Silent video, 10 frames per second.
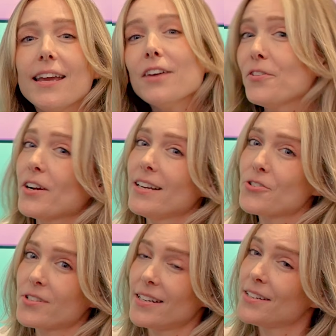If you're
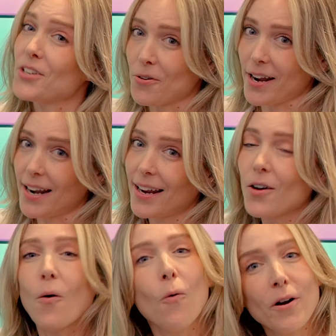interested in
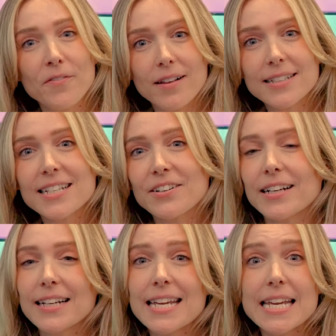donating or
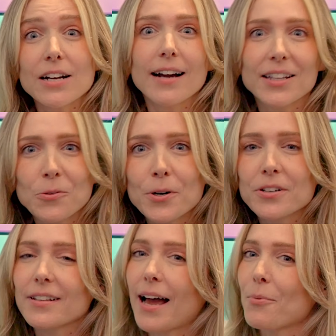volunteering here at the
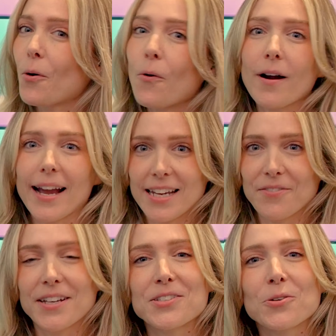Wonder Lab or at
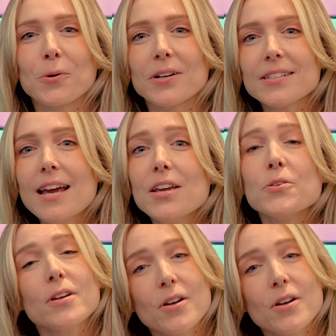Give Kids the World, you